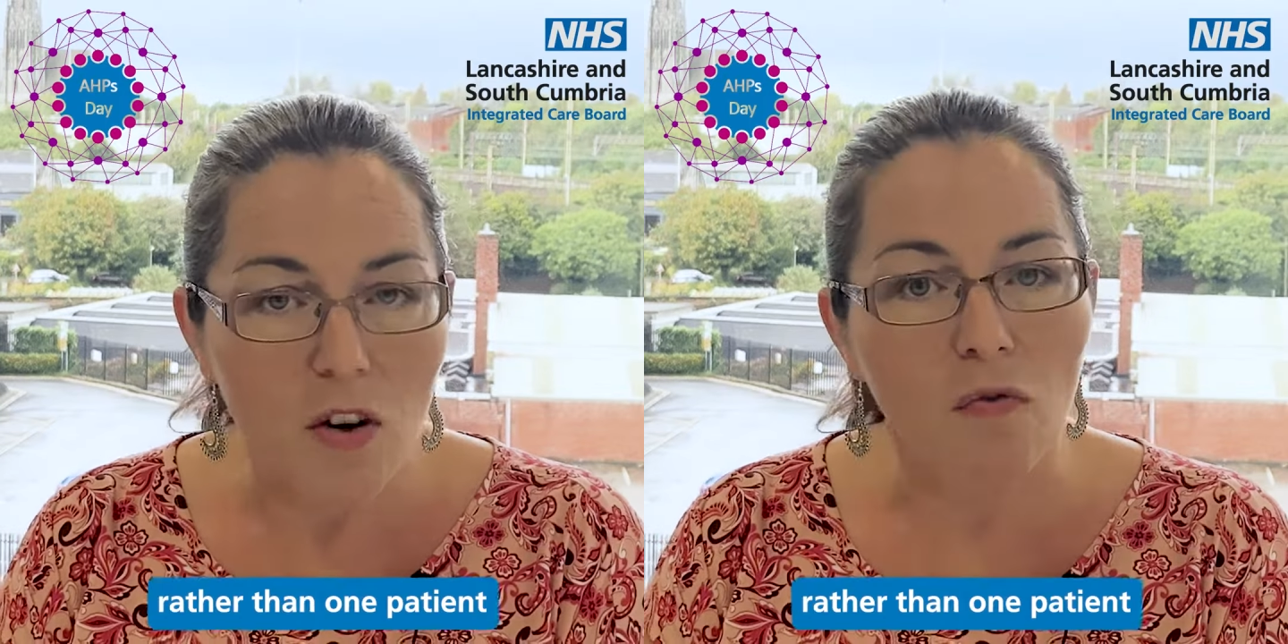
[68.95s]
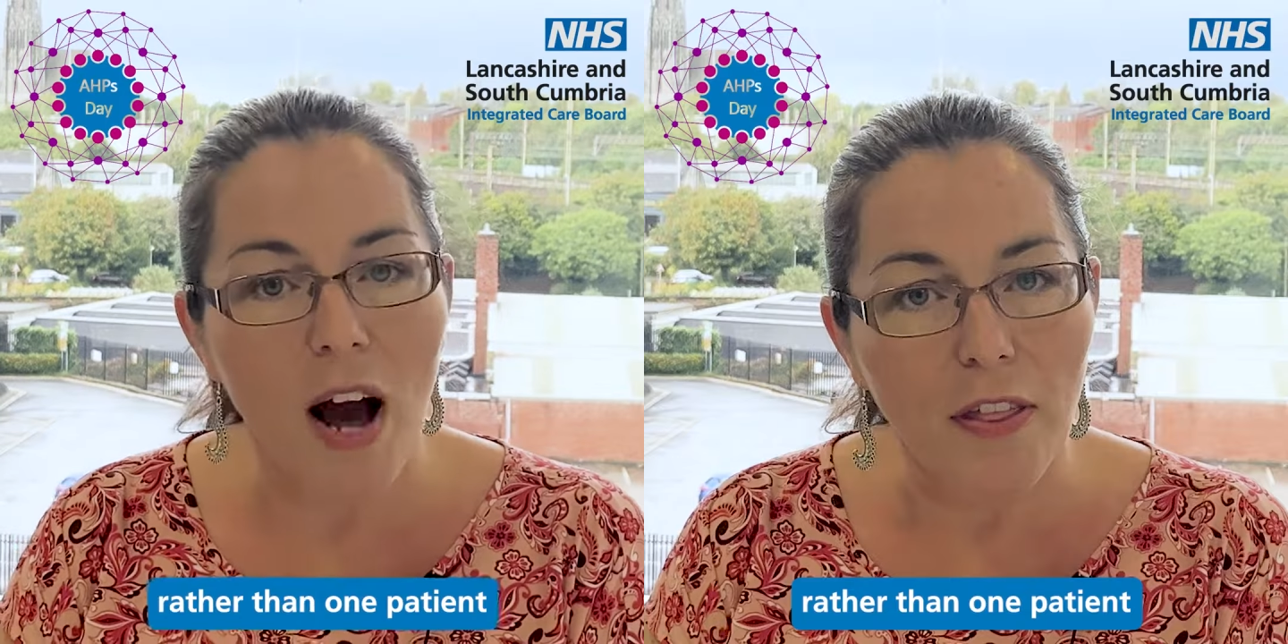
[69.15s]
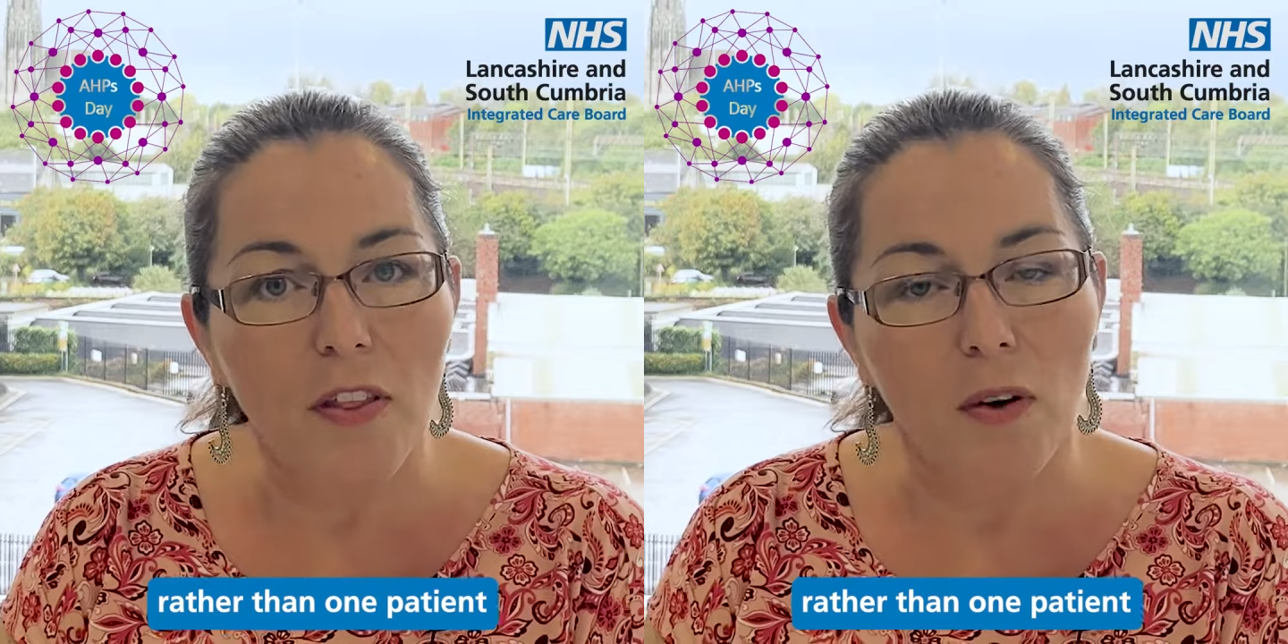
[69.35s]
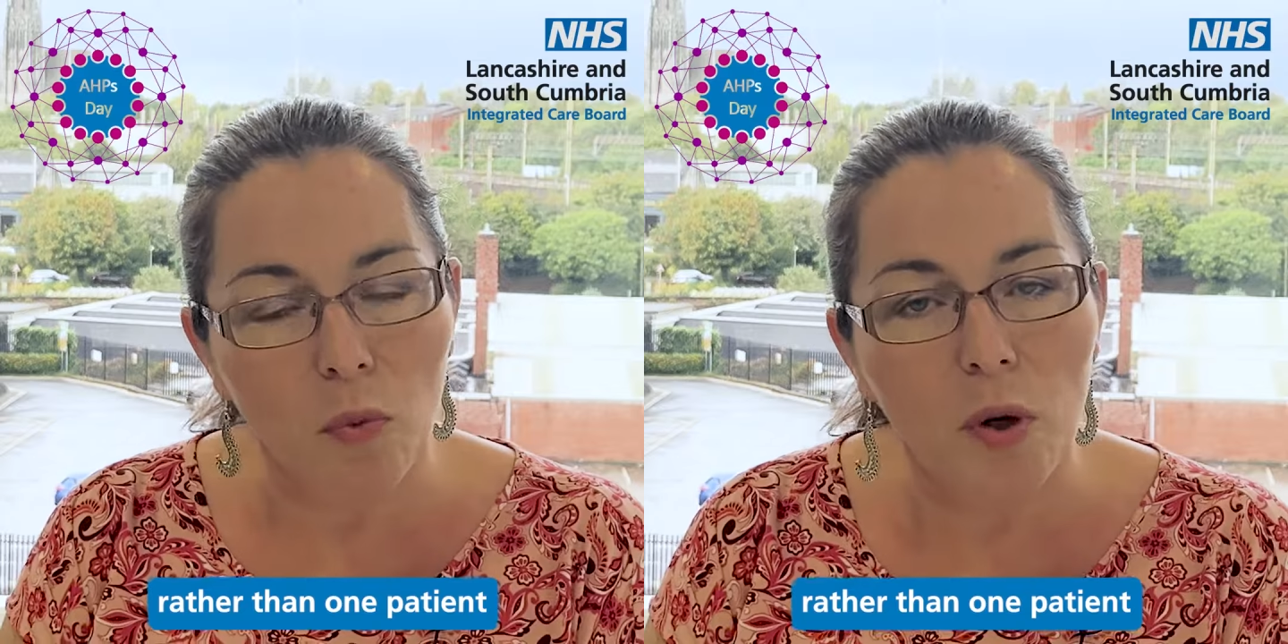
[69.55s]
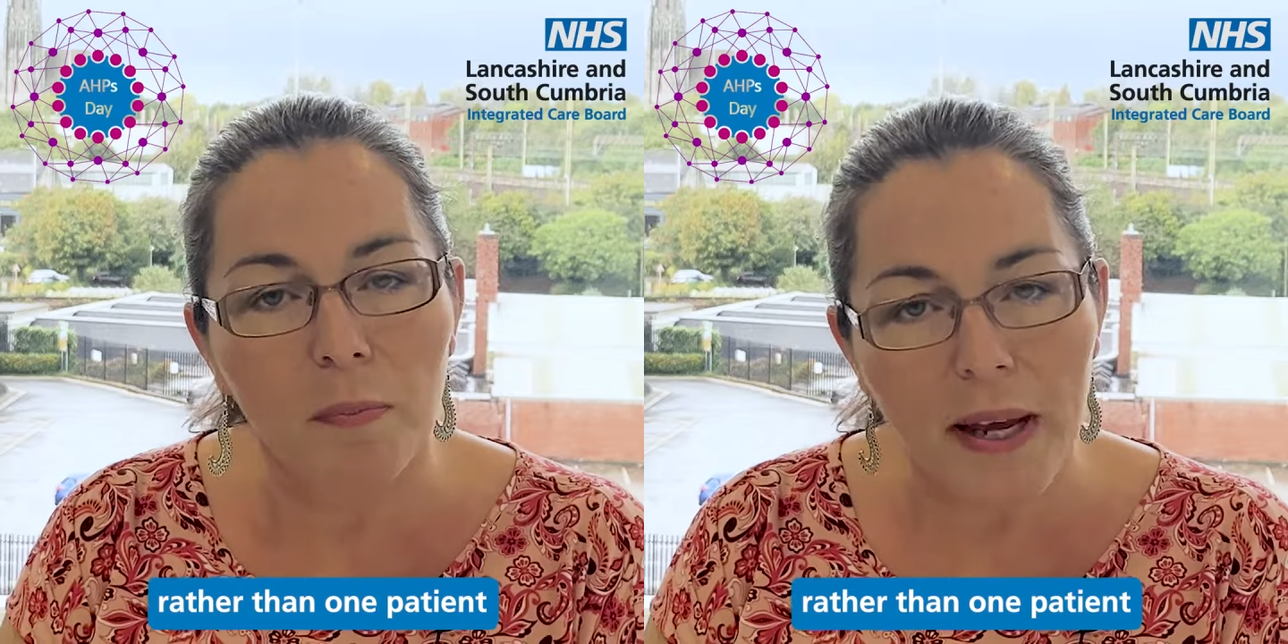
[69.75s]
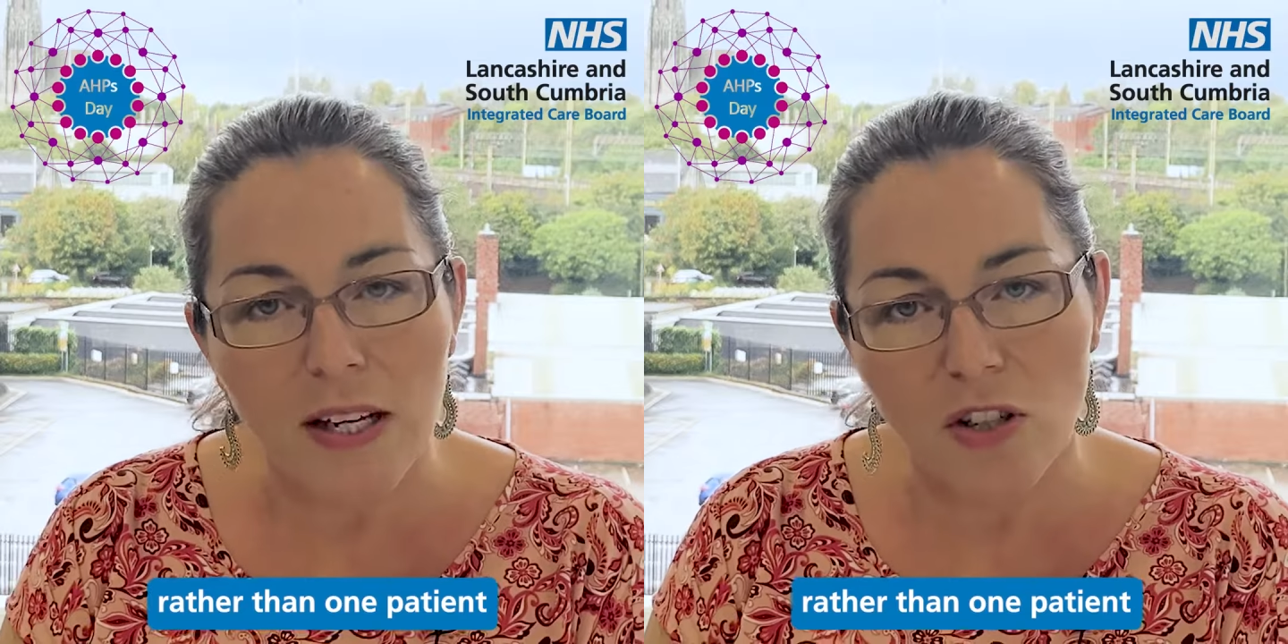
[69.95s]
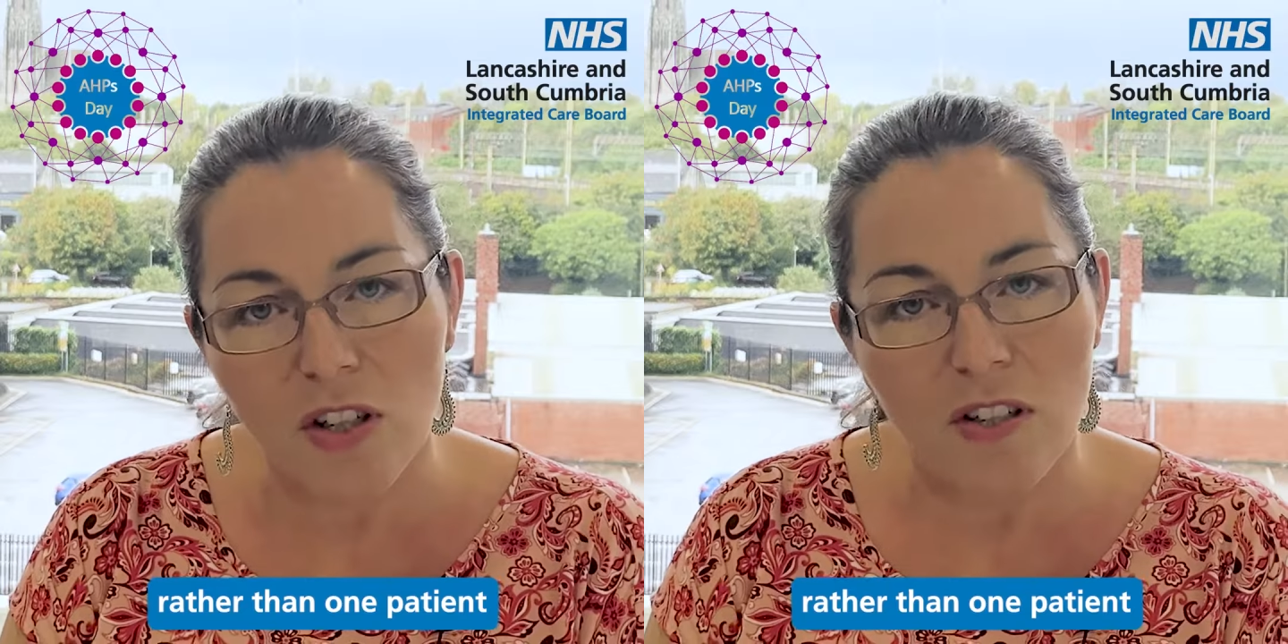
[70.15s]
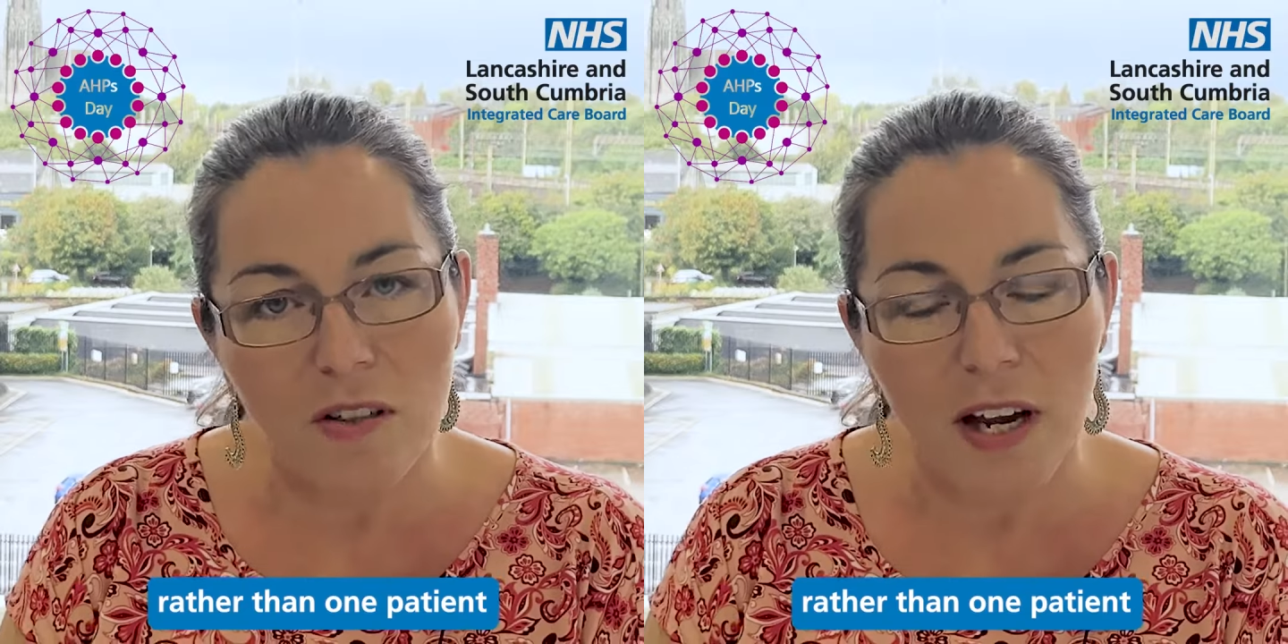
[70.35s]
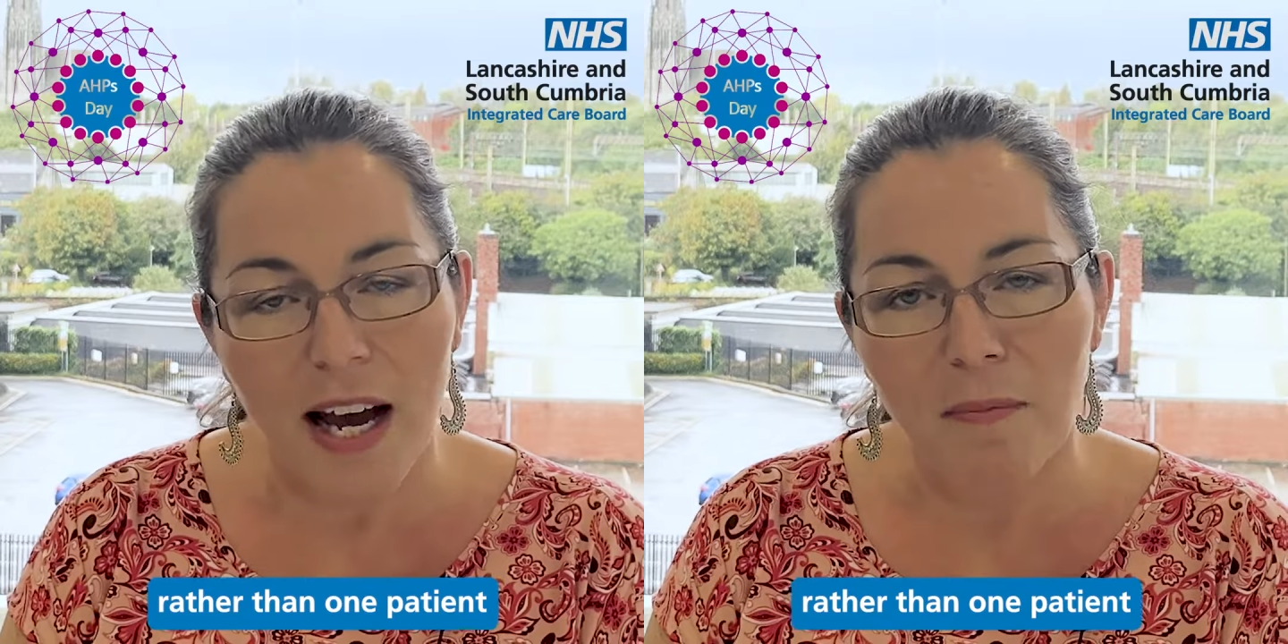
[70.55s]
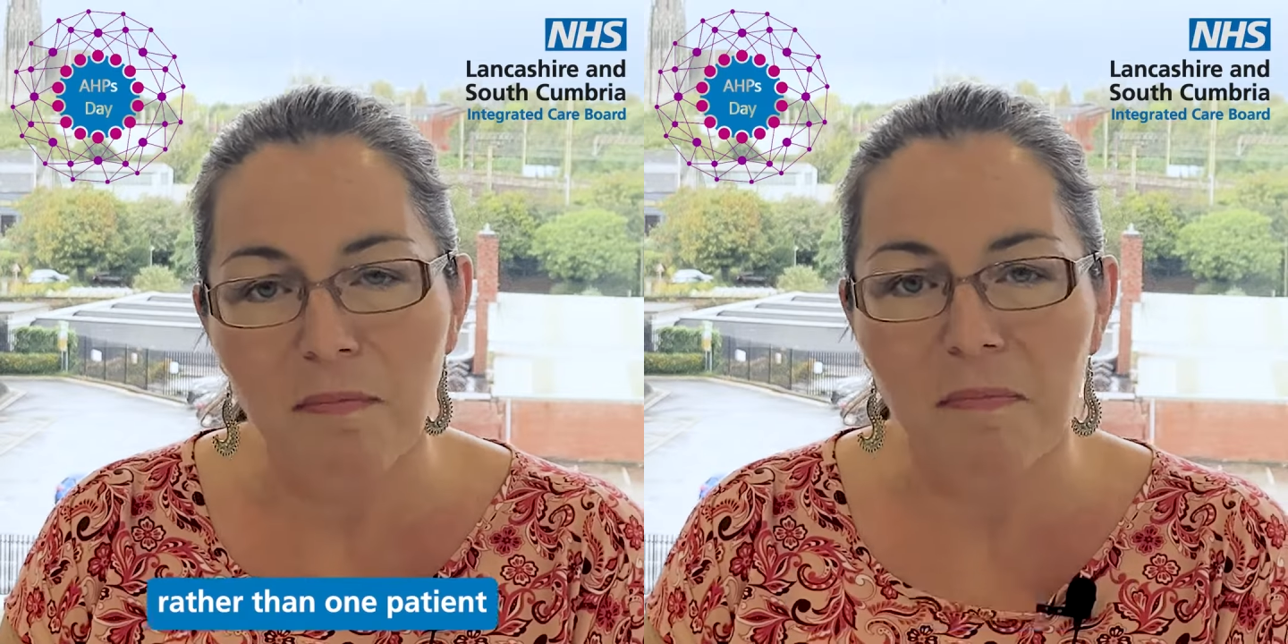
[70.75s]
rather than one patient
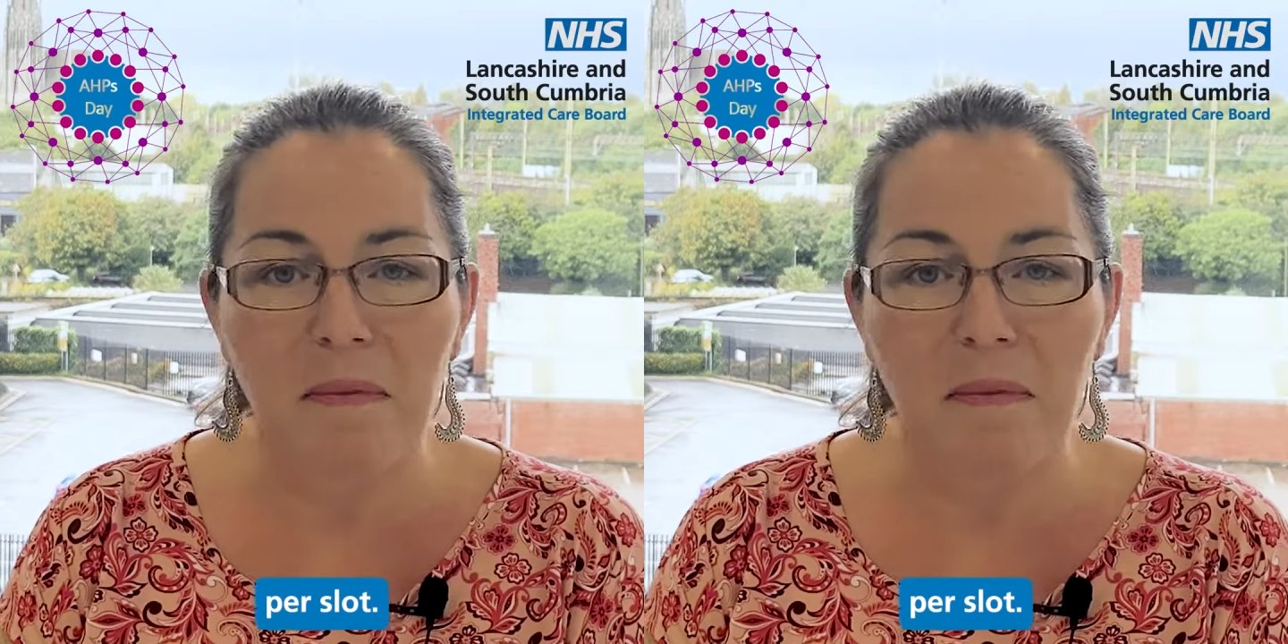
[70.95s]
um,